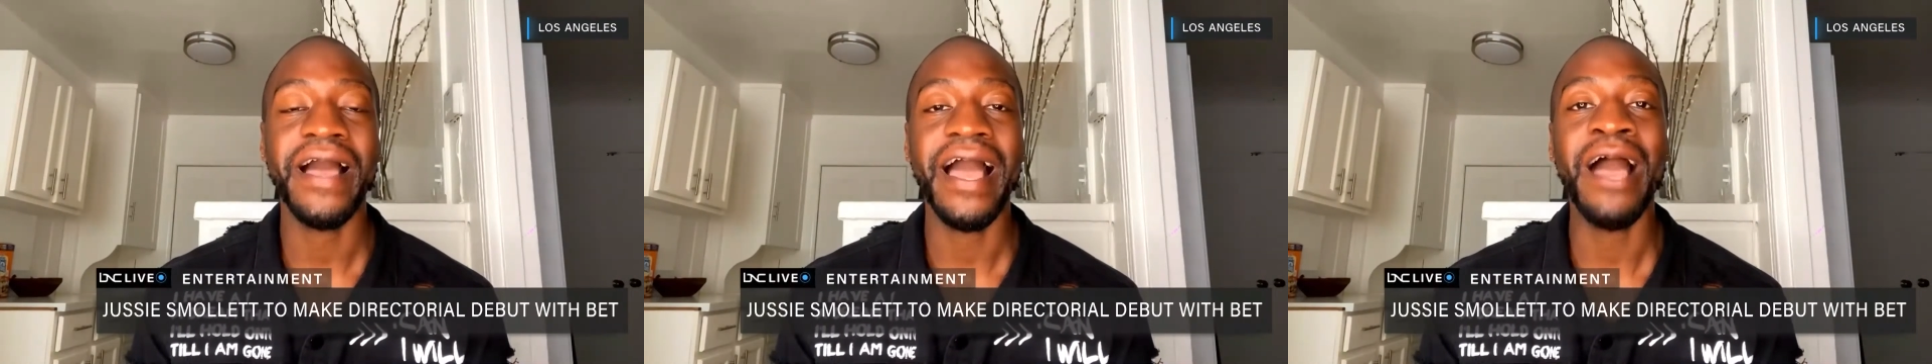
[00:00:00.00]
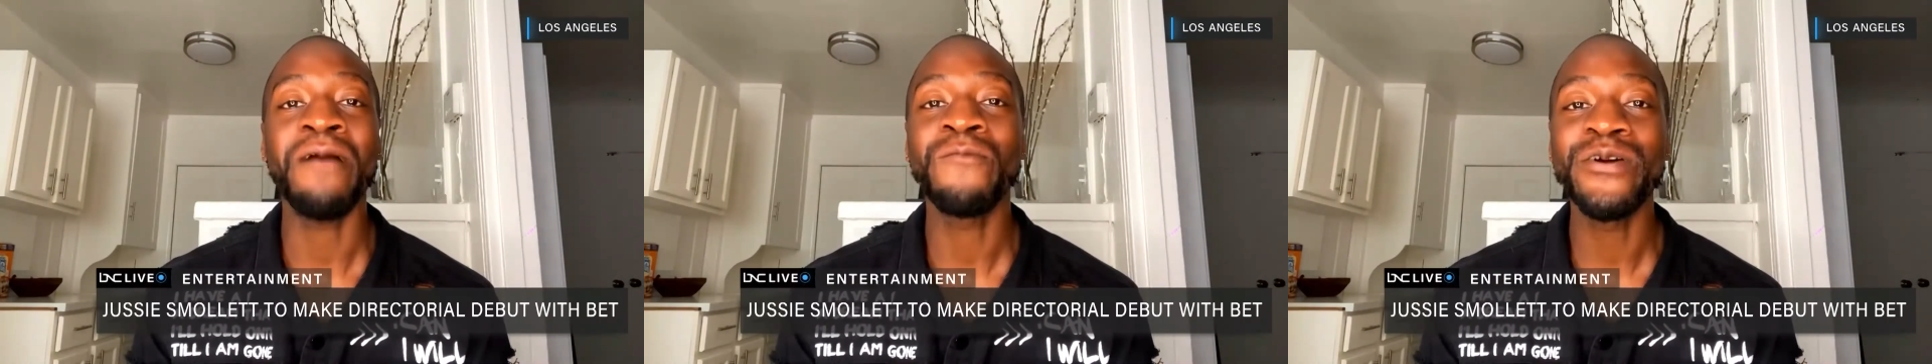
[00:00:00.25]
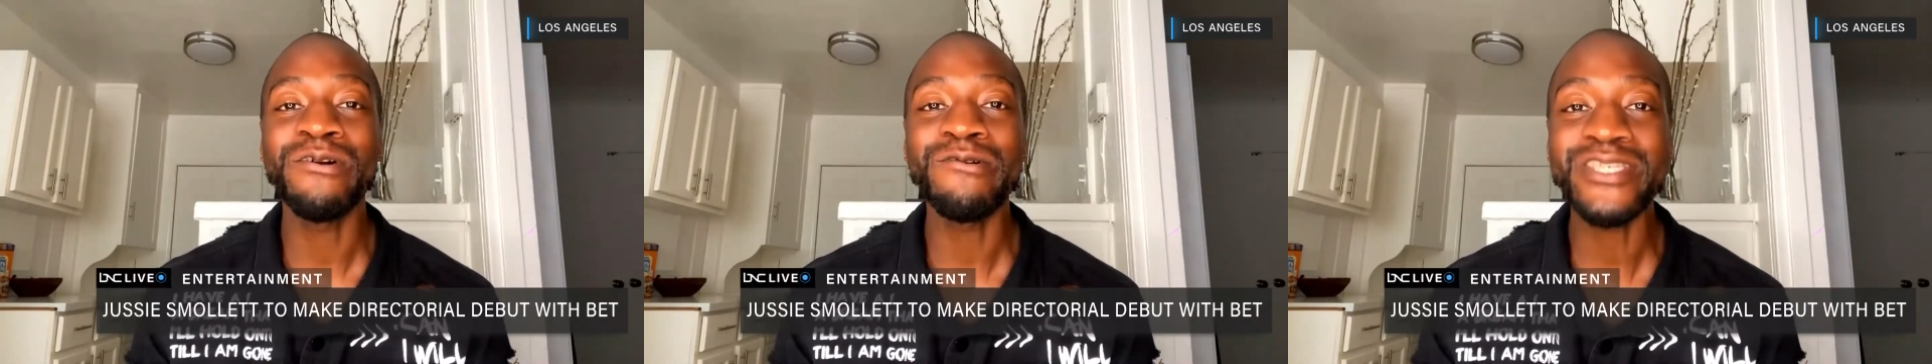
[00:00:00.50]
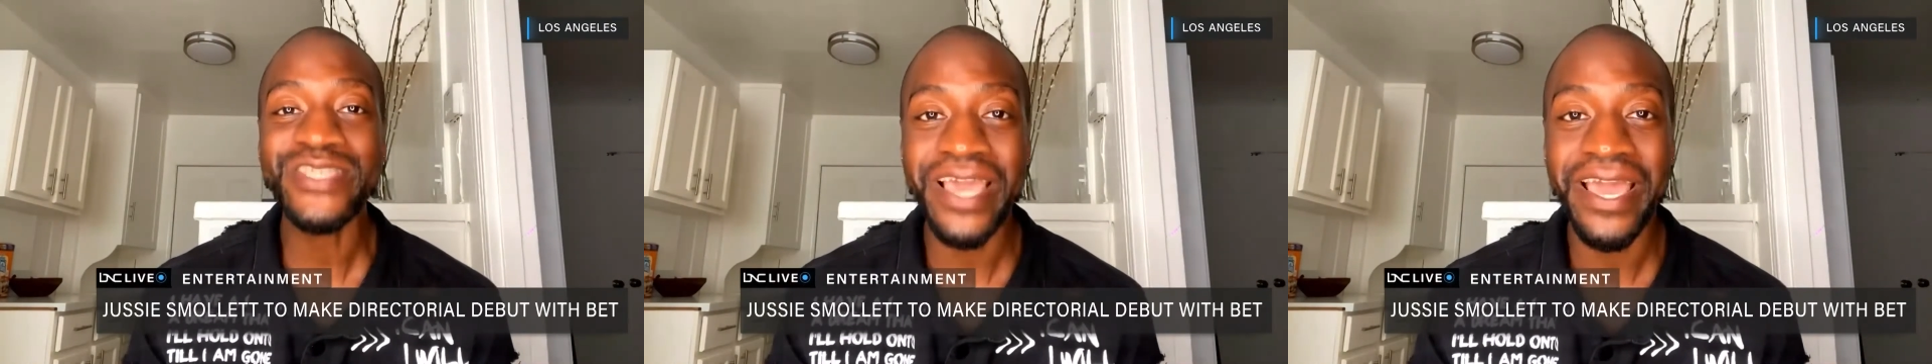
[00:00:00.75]
I will
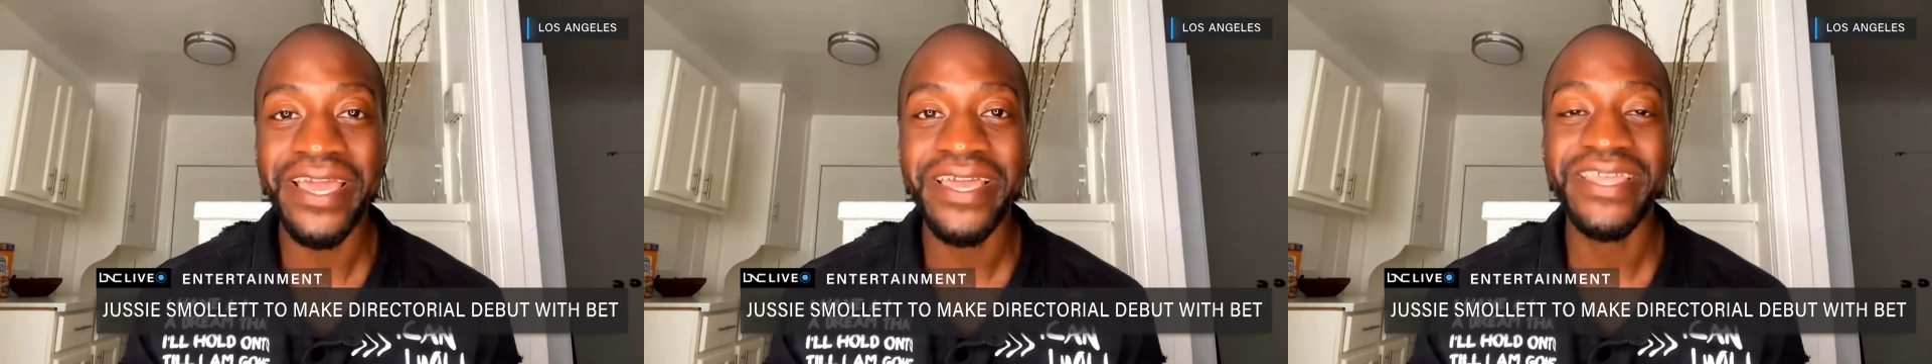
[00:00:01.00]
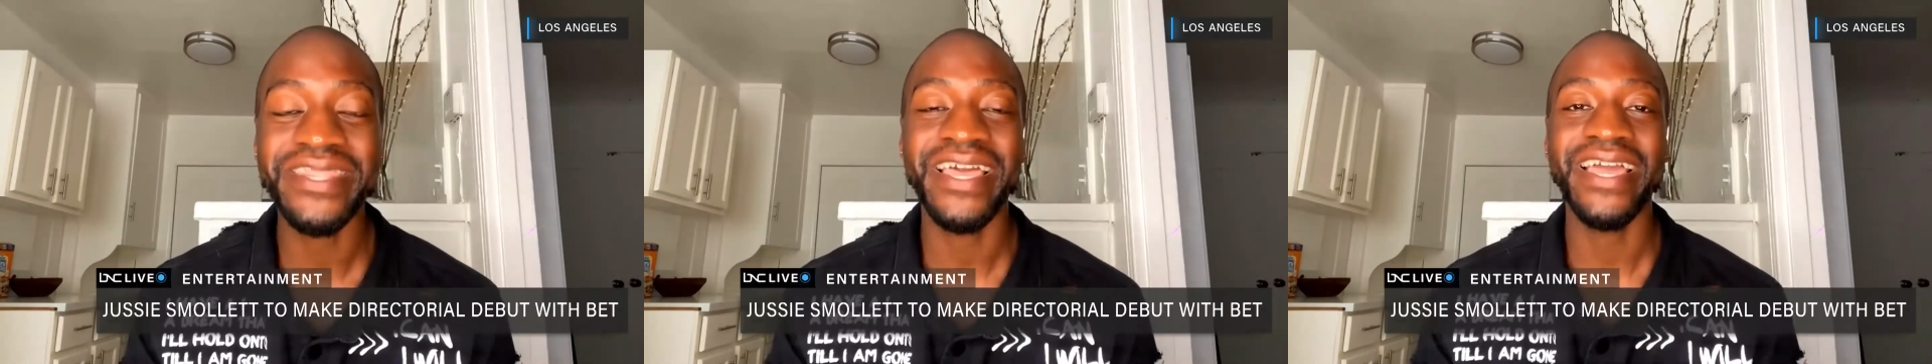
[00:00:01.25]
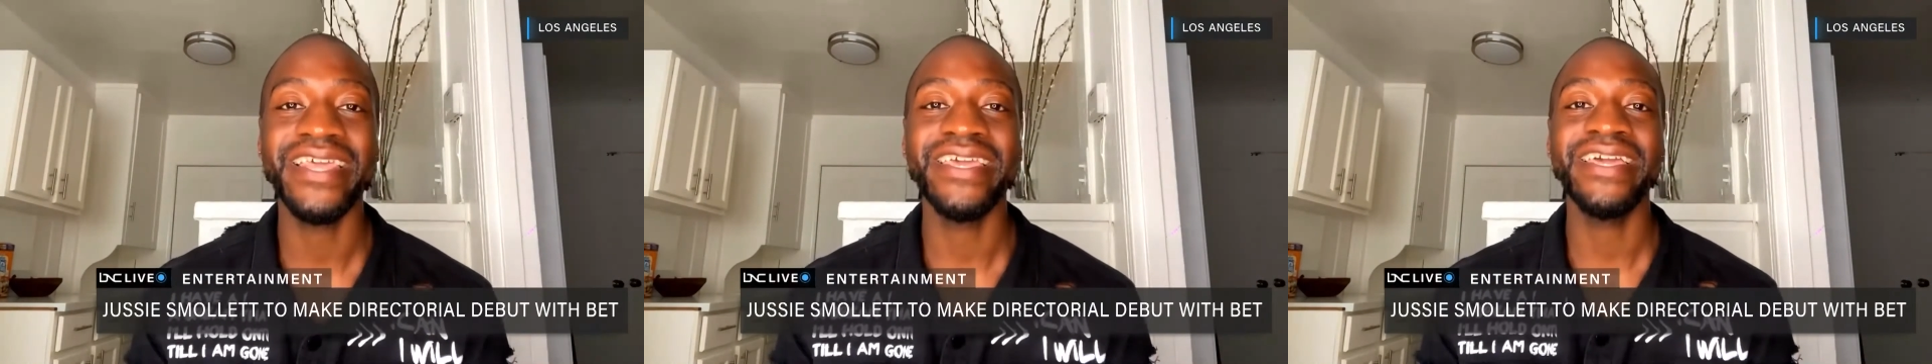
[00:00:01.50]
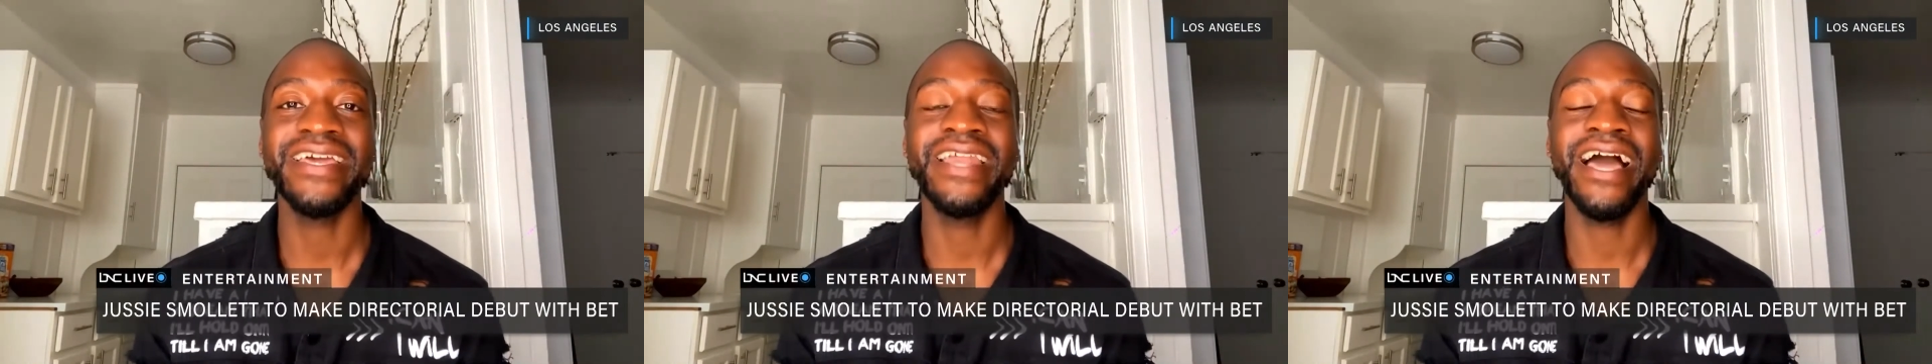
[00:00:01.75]
say that he and